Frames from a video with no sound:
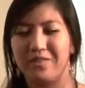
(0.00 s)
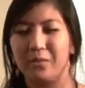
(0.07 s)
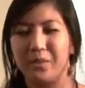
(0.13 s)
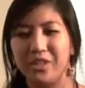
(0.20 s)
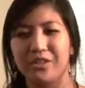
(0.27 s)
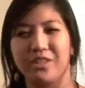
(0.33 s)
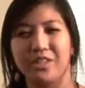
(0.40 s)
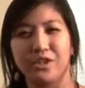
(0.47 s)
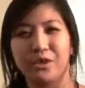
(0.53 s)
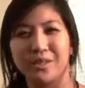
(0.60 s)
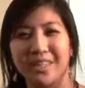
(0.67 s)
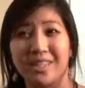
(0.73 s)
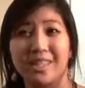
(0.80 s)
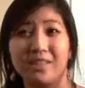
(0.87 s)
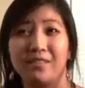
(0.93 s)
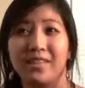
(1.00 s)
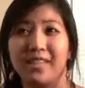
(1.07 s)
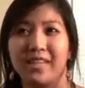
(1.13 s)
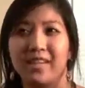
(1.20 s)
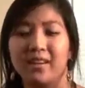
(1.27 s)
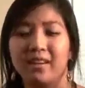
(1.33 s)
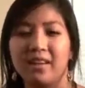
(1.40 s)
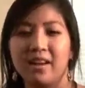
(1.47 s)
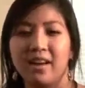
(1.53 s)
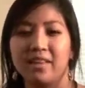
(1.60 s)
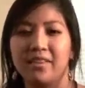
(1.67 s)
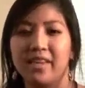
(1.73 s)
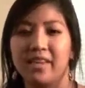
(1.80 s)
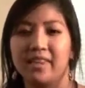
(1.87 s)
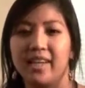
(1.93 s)
when you're in creativity
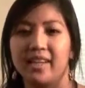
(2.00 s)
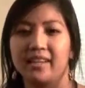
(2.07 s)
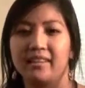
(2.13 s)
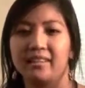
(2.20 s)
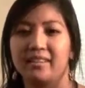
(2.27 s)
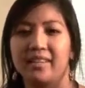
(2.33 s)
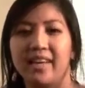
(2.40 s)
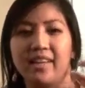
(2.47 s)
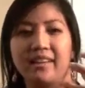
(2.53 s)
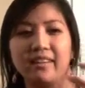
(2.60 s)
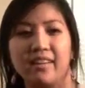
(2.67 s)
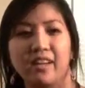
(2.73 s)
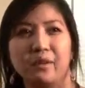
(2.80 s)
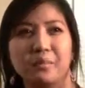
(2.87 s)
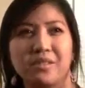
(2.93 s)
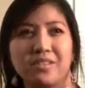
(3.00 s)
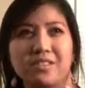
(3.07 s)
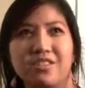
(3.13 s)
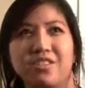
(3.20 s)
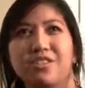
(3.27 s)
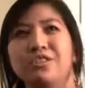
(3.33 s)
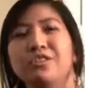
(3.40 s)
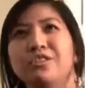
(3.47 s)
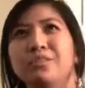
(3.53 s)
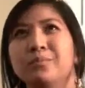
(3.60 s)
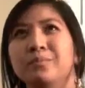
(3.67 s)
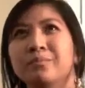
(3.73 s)
then that that helps to